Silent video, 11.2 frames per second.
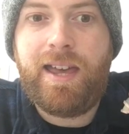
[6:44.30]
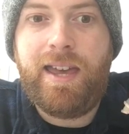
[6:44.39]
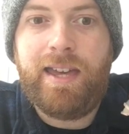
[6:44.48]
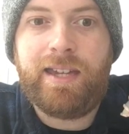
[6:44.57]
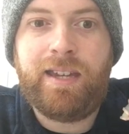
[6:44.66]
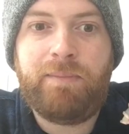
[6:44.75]

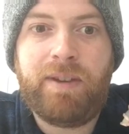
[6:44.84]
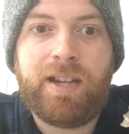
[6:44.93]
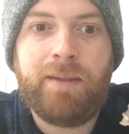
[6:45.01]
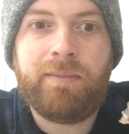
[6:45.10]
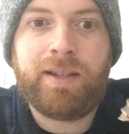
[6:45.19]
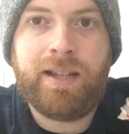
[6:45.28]
it can
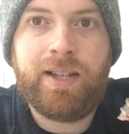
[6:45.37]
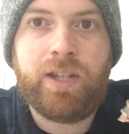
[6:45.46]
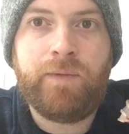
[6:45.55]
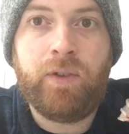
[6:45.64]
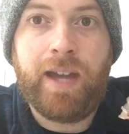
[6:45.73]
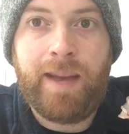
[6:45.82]
become clutch
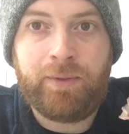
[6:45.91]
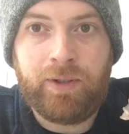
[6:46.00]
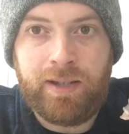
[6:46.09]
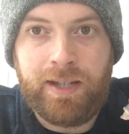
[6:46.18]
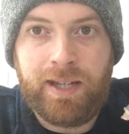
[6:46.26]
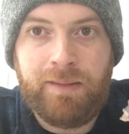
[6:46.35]
if you
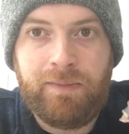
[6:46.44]
absolutely need it.